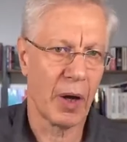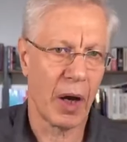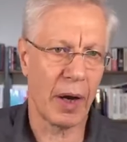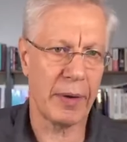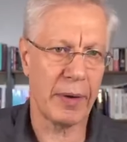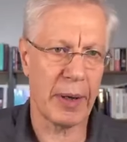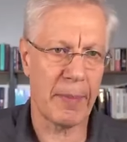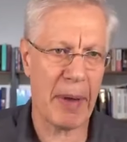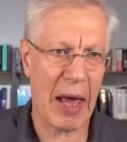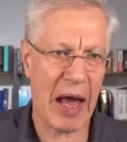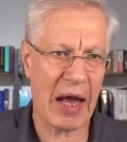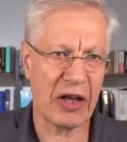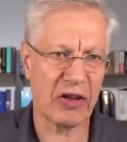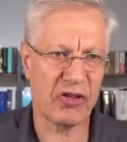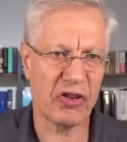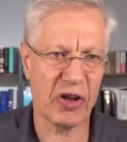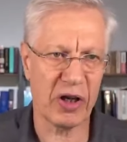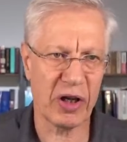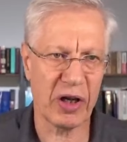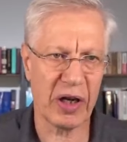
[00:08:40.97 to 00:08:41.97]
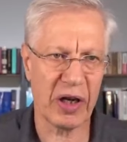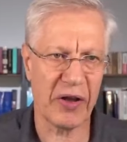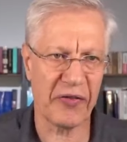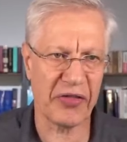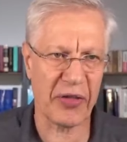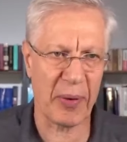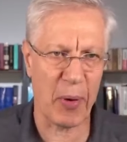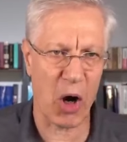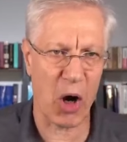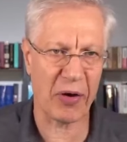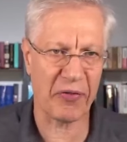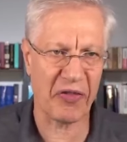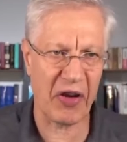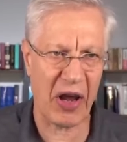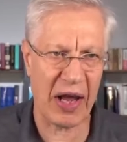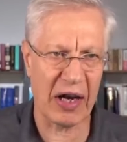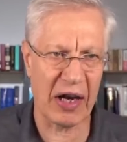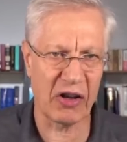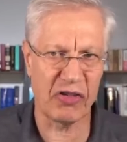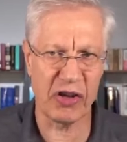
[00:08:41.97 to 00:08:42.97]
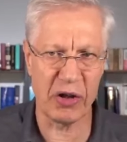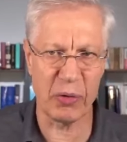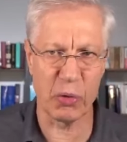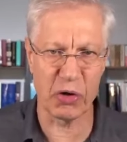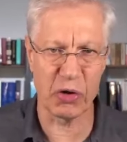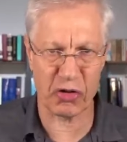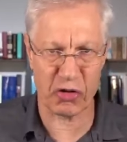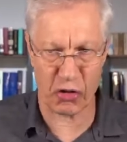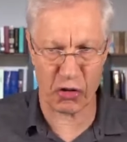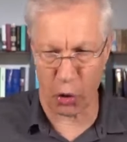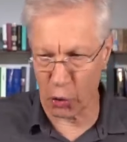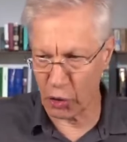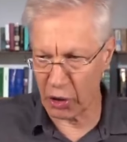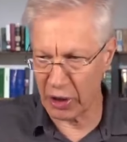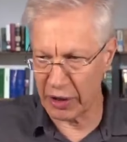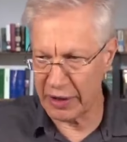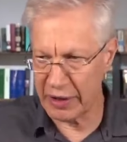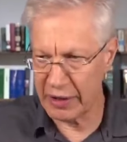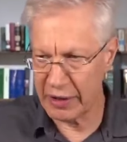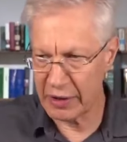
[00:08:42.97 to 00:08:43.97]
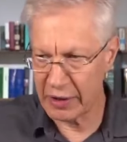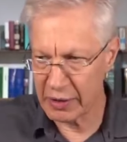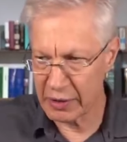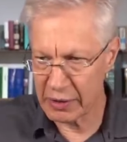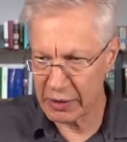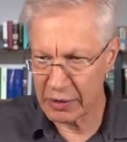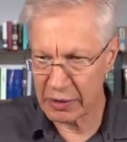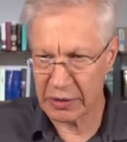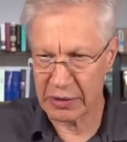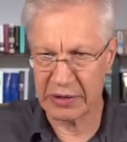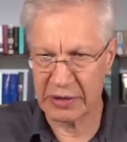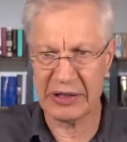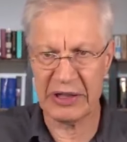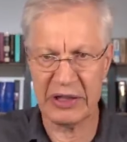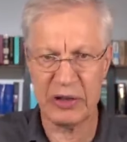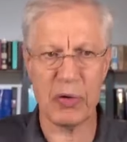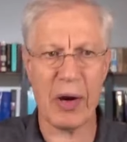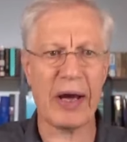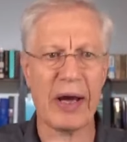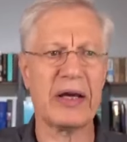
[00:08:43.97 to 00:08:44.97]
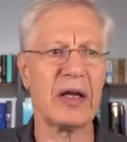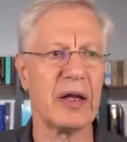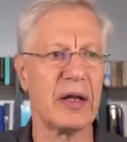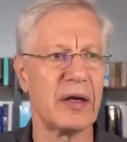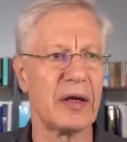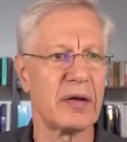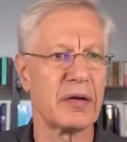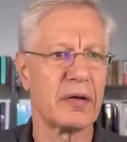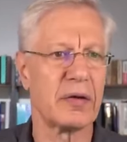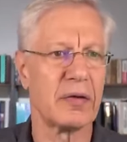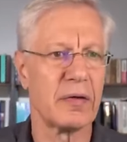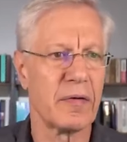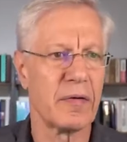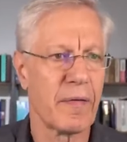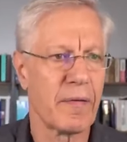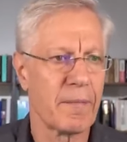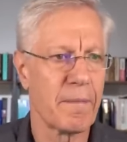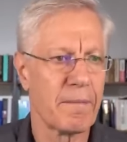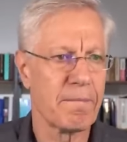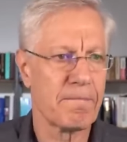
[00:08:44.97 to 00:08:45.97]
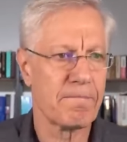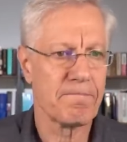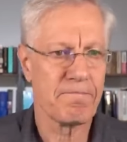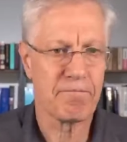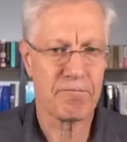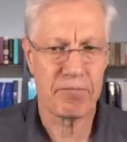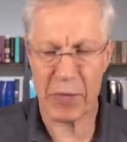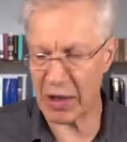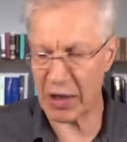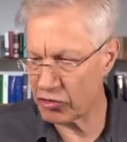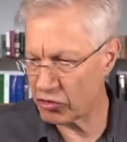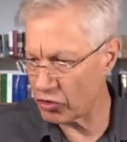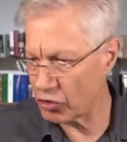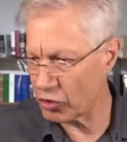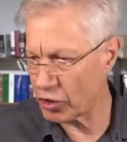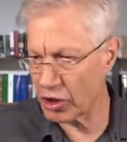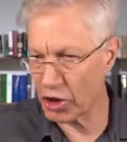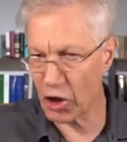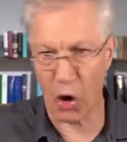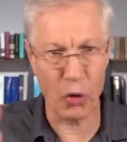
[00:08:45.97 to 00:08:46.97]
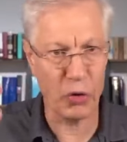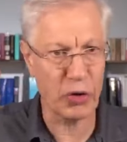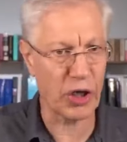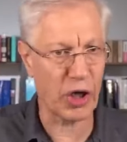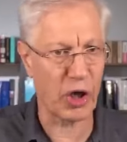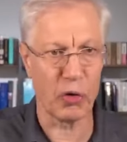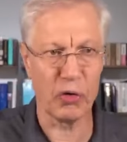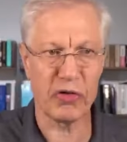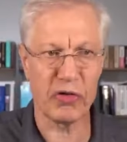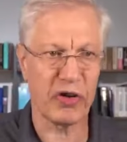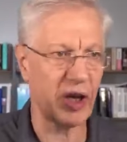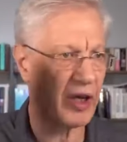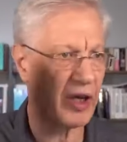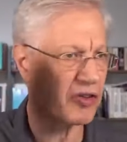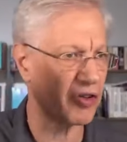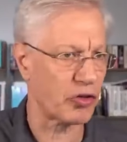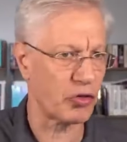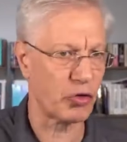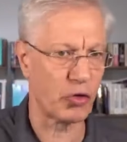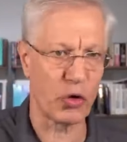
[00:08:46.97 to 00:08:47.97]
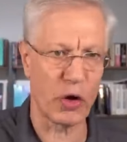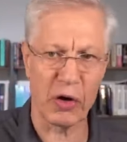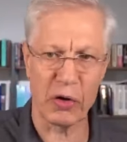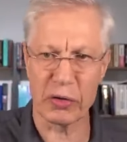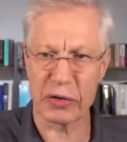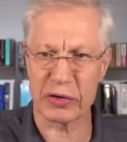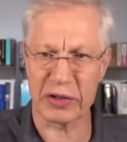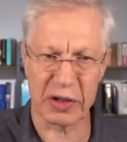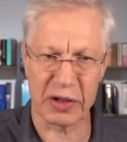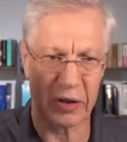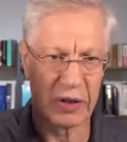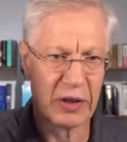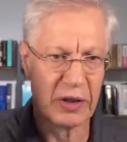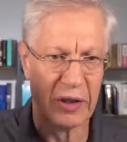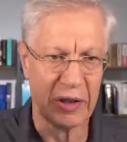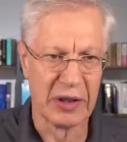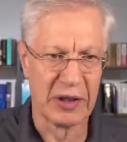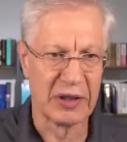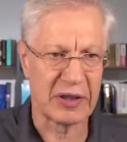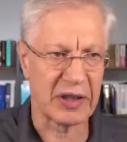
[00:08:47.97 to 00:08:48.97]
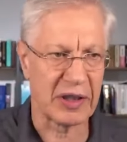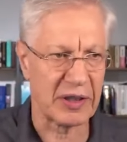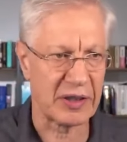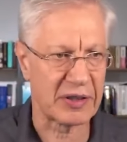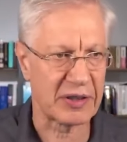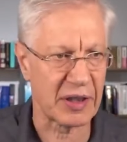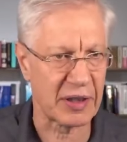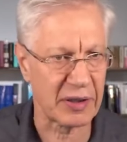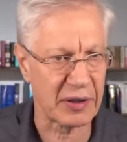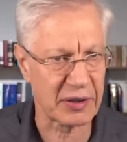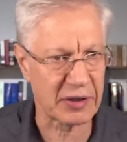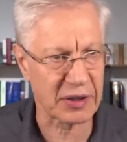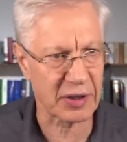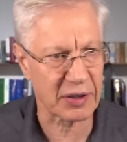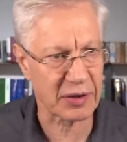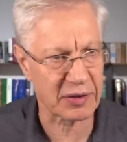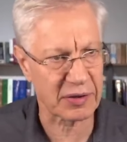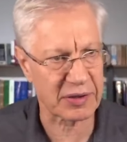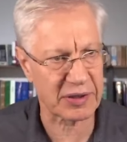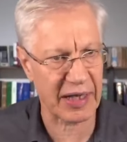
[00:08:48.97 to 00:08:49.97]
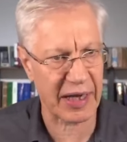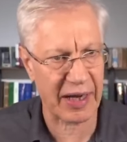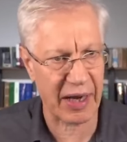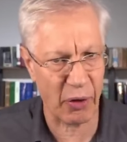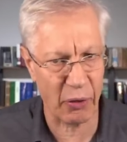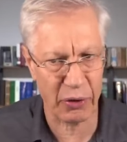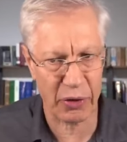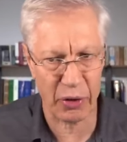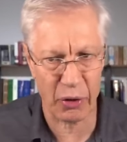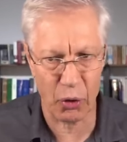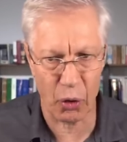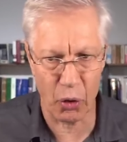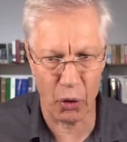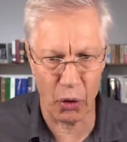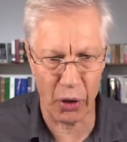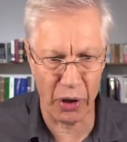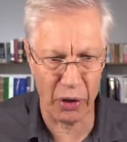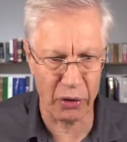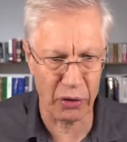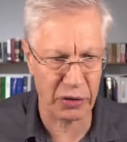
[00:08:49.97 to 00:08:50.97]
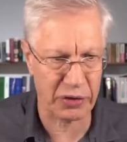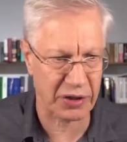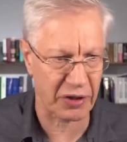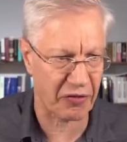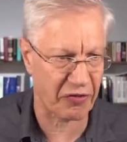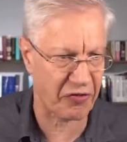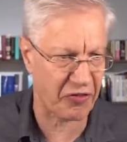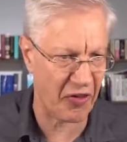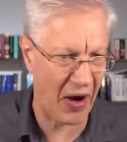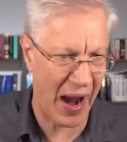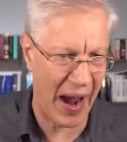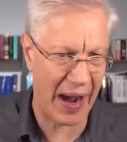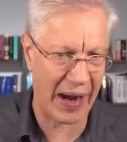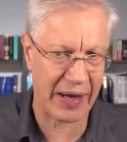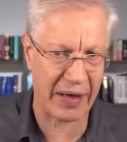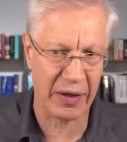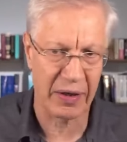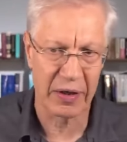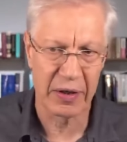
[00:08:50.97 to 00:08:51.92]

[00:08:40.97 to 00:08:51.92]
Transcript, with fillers: I mean, imagine if the market for energy was totally deregulated. That is, you can go negotiate to drill, to, to, to, to take out oil, to frack.